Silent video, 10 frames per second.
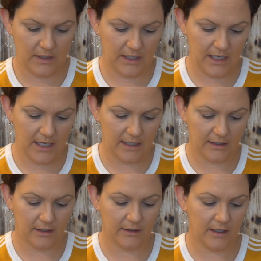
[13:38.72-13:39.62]

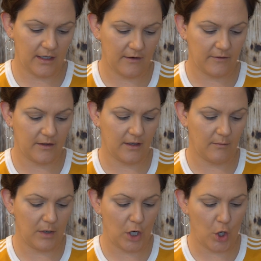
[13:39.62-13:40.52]
Again, I'll link
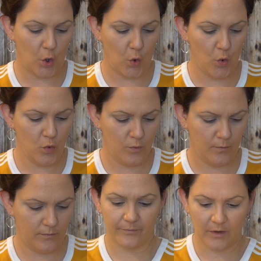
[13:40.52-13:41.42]
everything below.
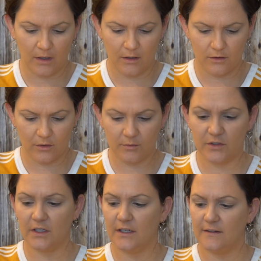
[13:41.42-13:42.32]
So I'm
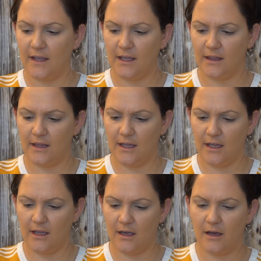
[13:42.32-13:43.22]
just going to take
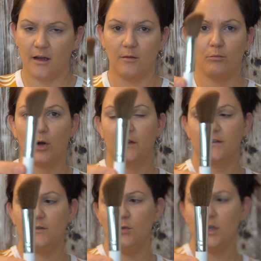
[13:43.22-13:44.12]
the
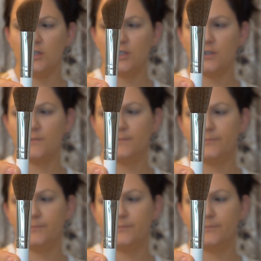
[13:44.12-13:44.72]
bronzing brush.